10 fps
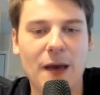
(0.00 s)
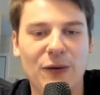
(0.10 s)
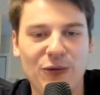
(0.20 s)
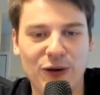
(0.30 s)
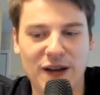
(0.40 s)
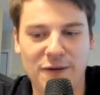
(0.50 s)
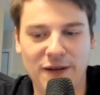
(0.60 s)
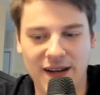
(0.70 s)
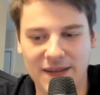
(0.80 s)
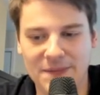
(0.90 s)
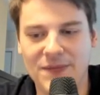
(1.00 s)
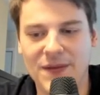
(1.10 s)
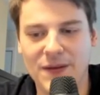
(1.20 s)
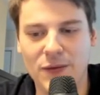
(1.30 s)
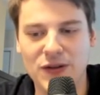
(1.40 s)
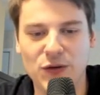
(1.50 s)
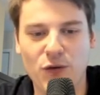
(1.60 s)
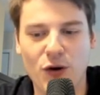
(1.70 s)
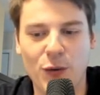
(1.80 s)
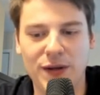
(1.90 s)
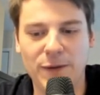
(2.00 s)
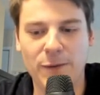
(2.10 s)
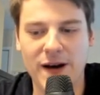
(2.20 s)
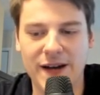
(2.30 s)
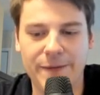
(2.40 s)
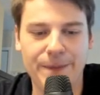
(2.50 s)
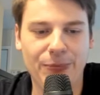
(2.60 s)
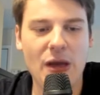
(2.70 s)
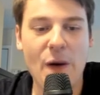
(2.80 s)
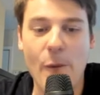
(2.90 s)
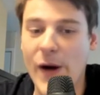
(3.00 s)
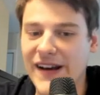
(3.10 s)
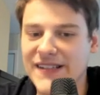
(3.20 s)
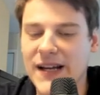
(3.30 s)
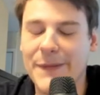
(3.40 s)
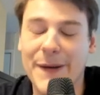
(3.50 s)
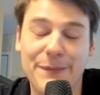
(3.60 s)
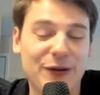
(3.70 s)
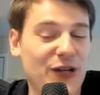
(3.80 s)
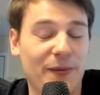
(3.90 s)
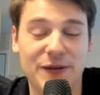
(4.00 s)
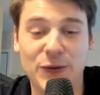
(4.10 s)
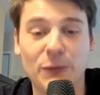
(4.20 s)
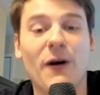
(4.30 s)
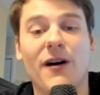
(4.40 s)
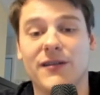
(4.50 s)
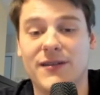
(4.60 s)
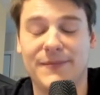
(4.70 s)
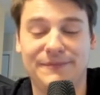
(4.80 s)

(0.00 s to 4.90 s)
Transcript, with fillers: rook f8, queen g4, queen d5. White is up a bishop and two pawns.